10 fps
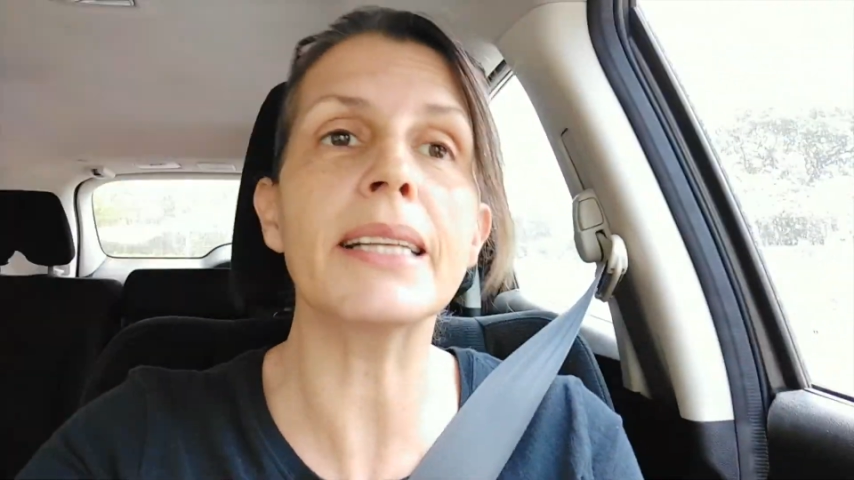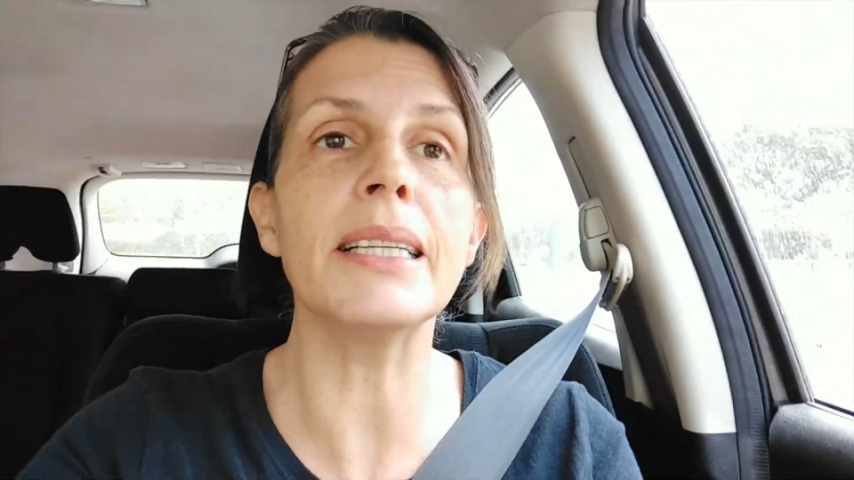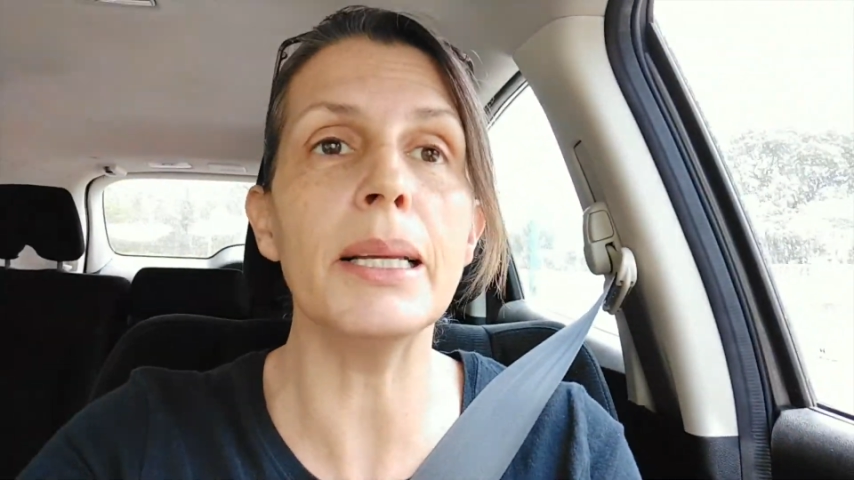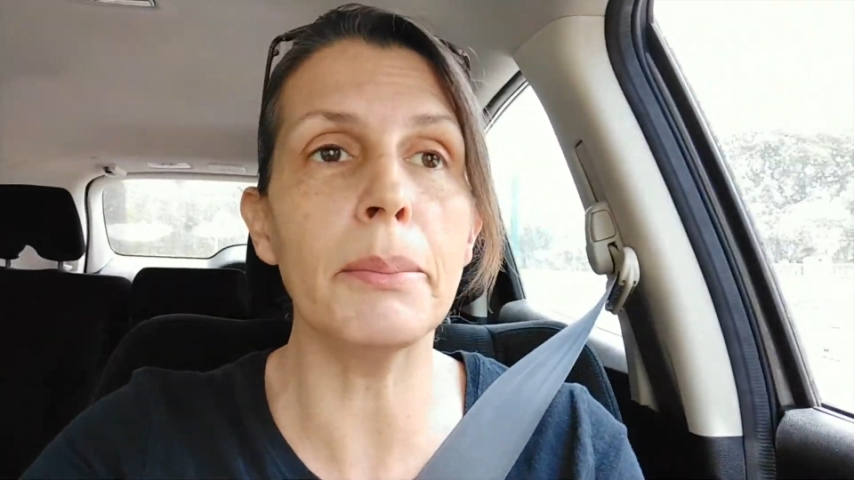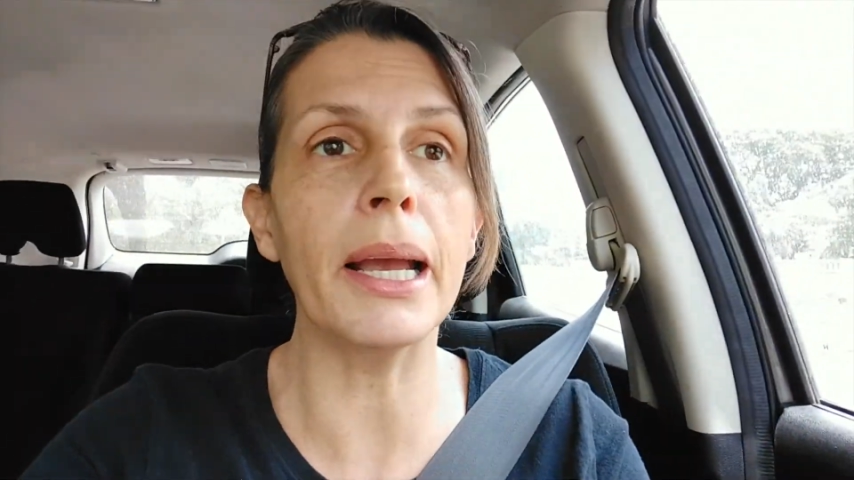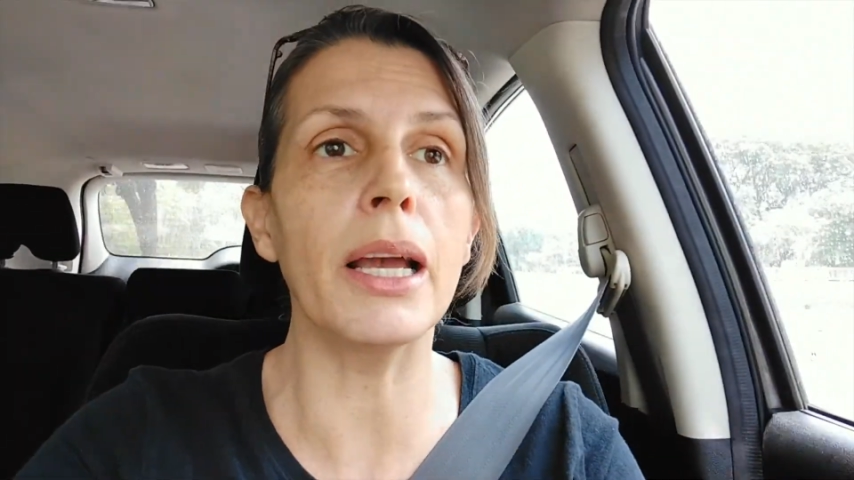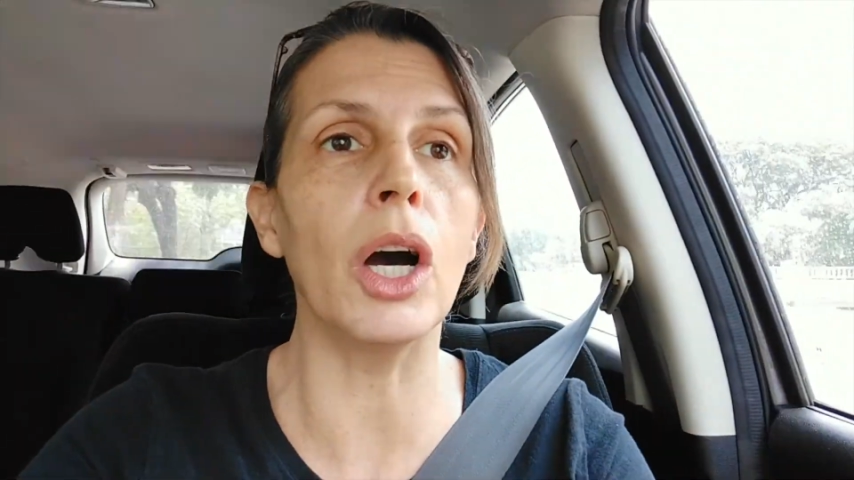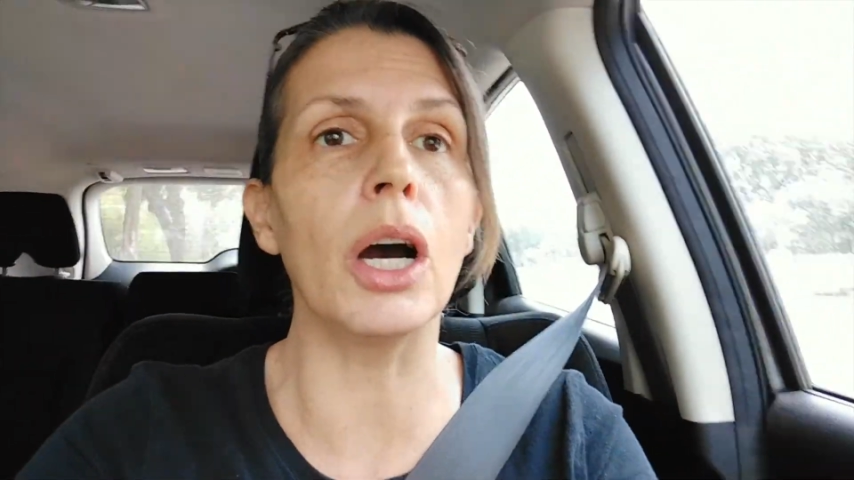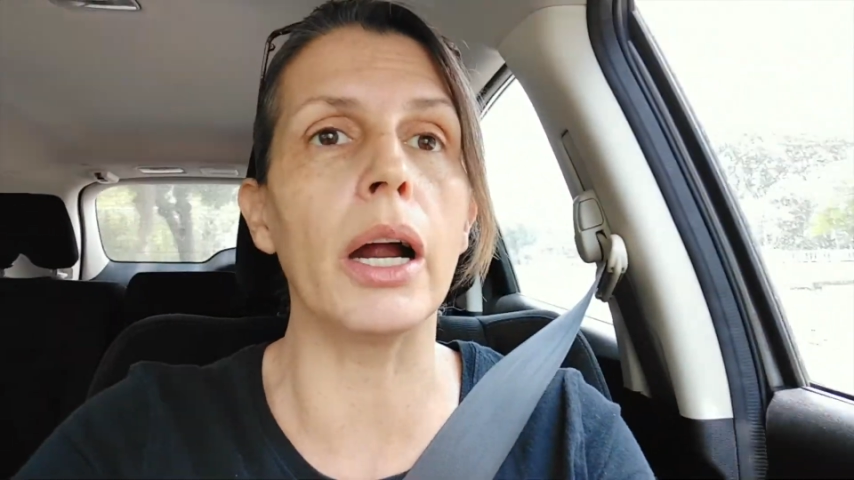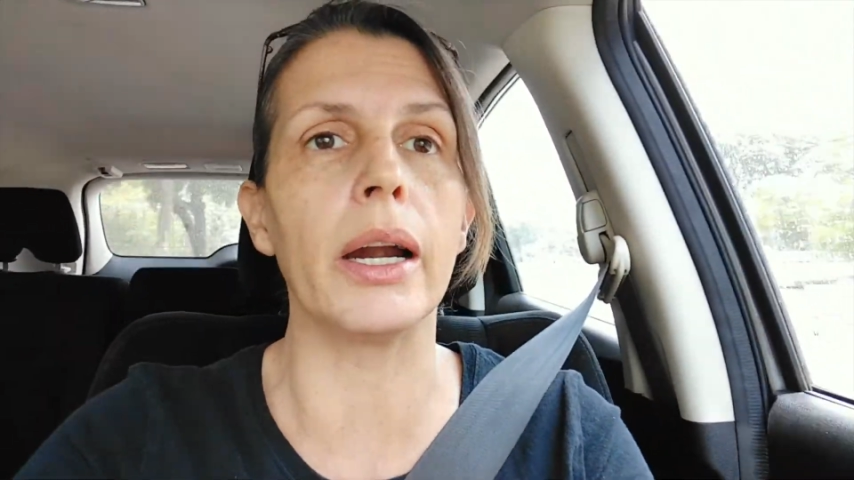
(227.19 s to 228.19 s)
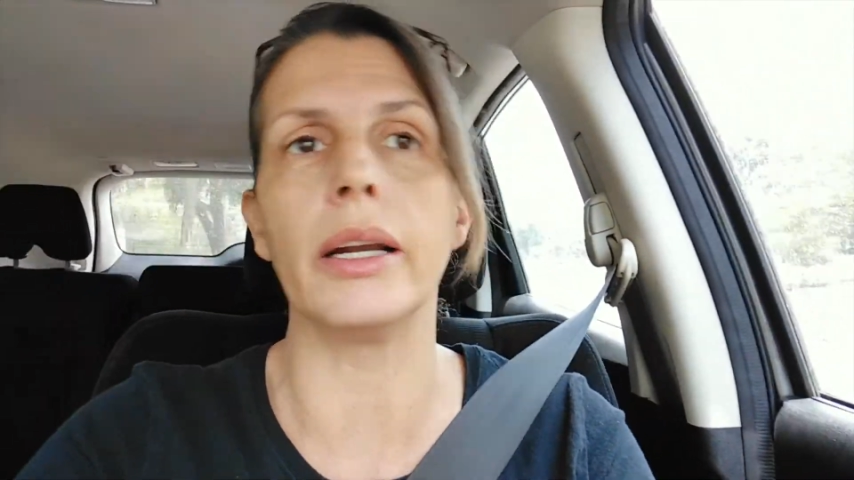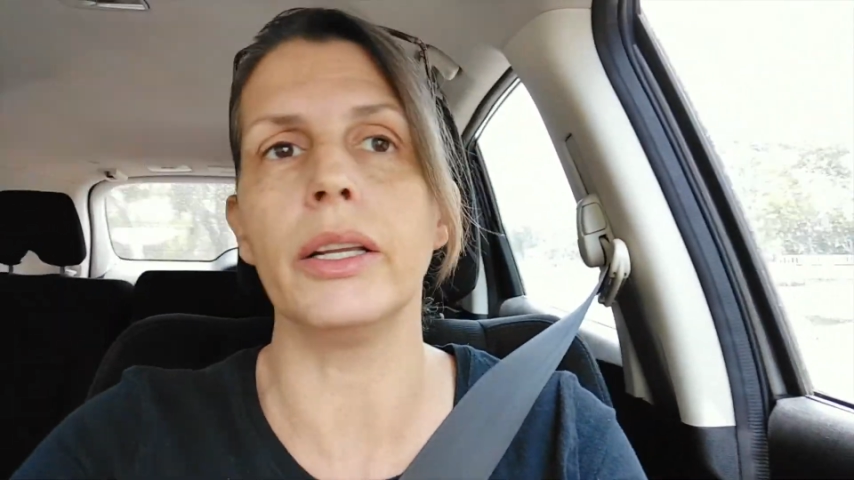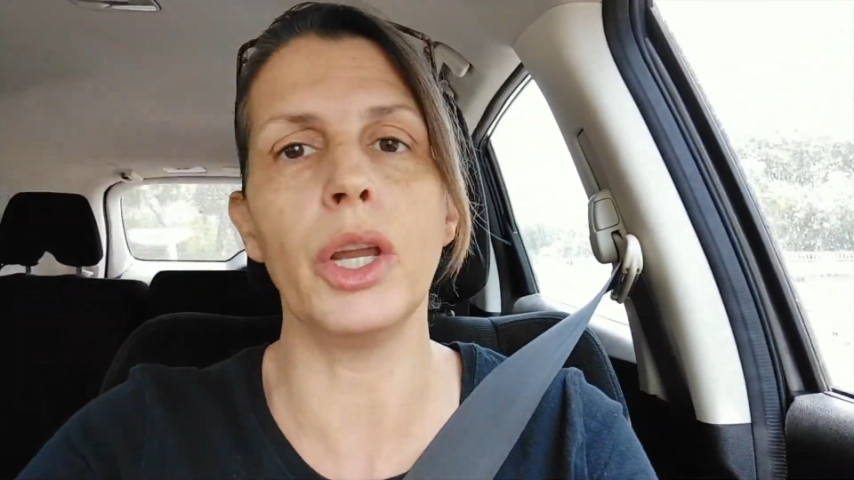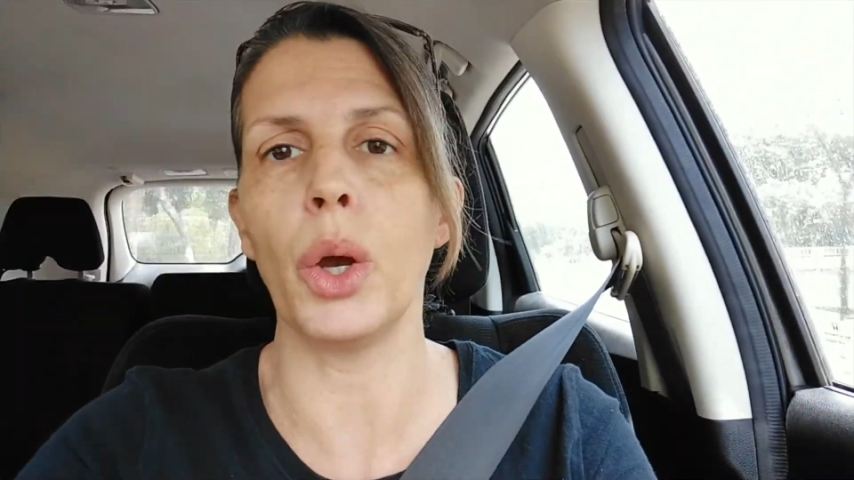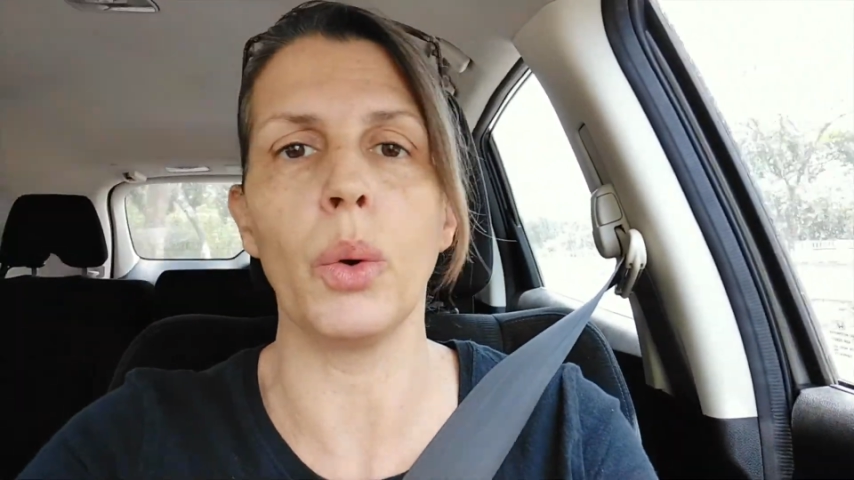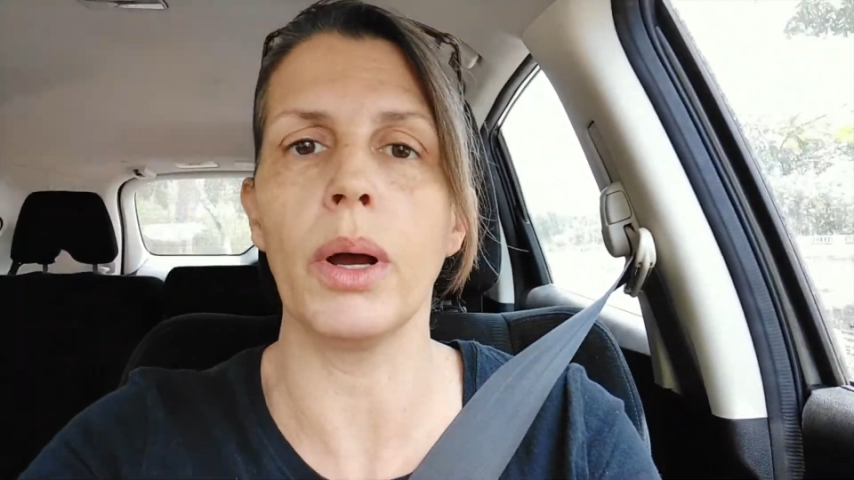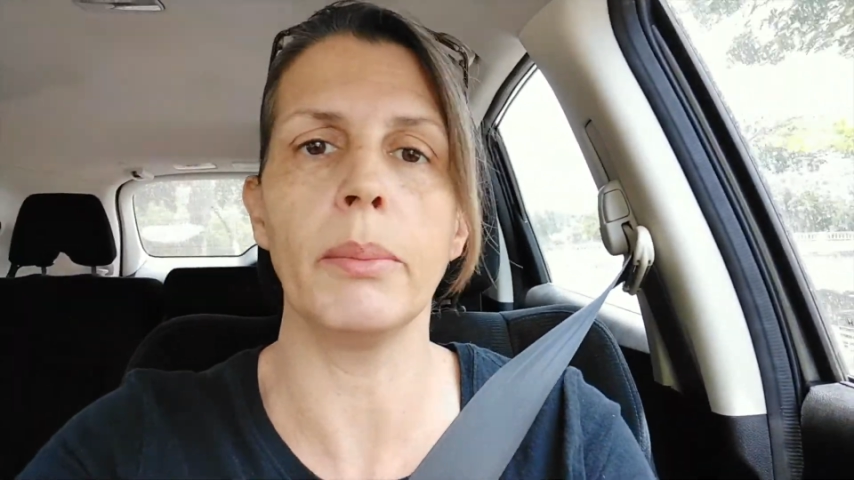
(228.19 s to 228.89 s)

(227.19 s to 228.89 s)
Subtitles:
in my car? No,